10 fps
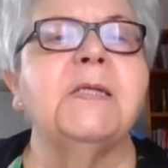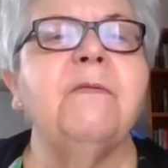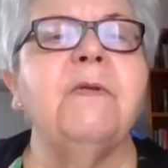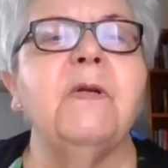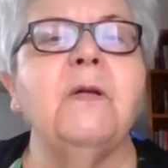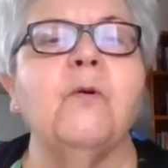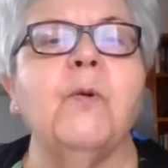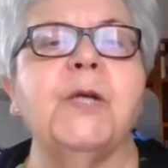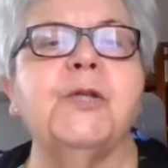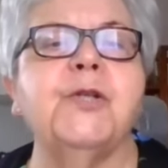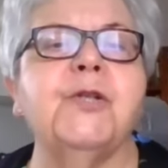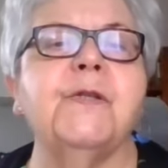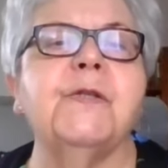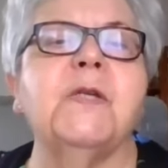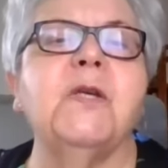Several
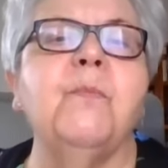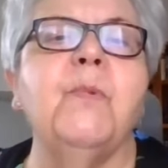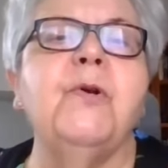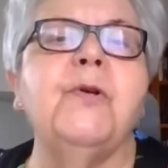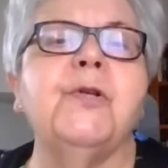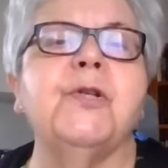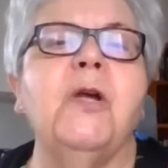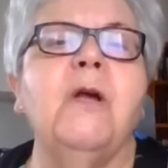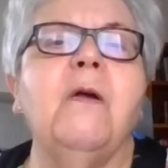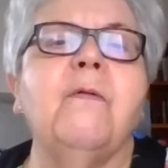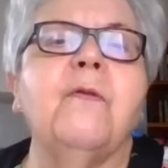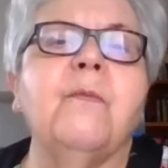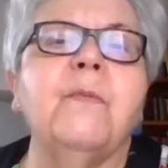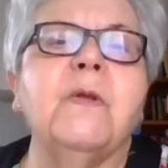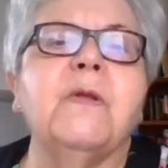questions emerge
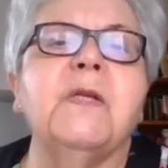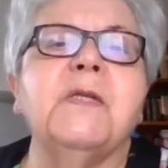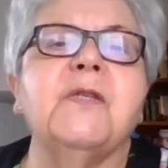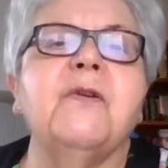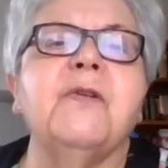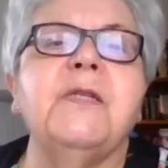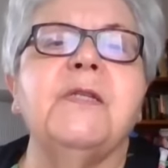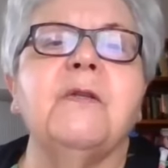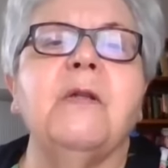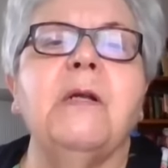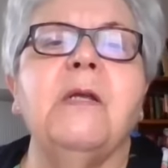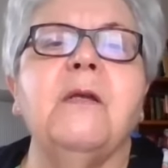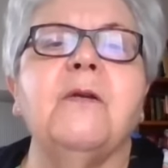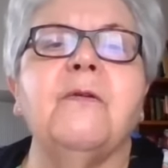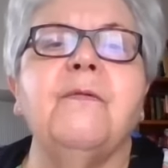from this
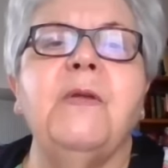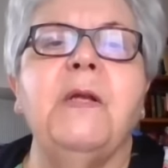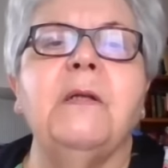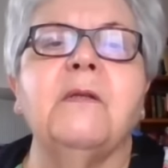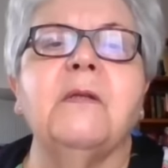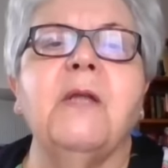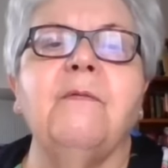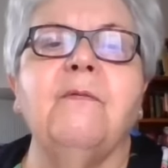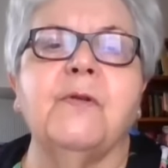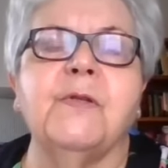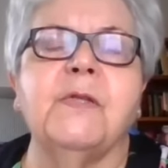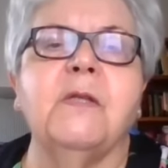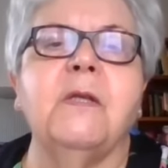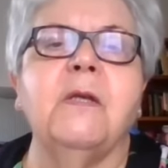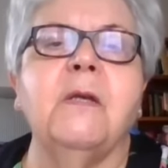recently revealed
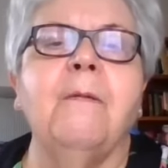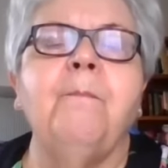diversity.